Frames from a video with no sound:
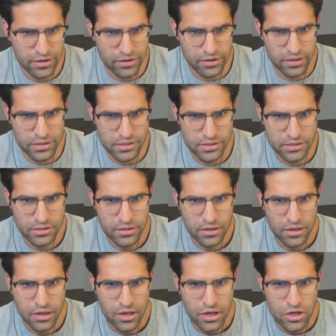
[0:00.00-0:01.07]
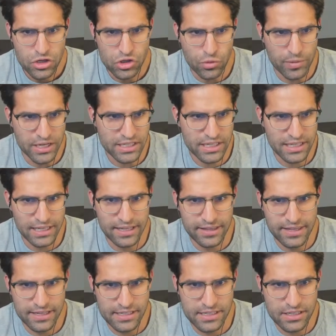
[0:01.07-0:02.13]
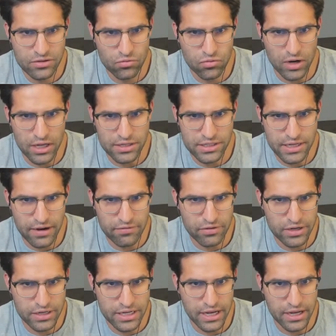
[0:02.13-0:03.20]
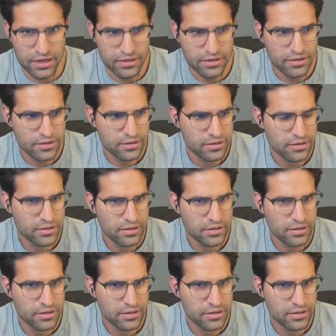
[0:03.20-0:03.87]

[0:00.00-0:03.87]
Yeah, here it is. So basically this runs every day.